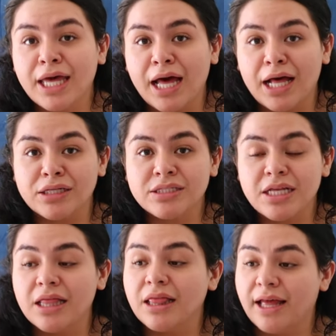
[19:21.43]
cals
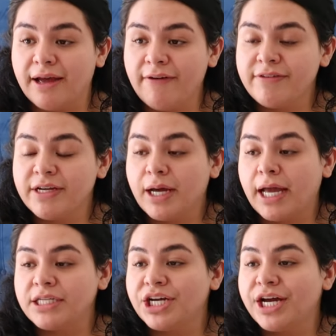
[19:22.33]
left.
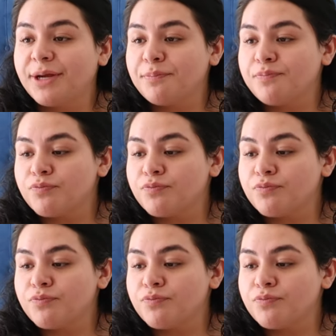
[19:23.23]
Hi Chai.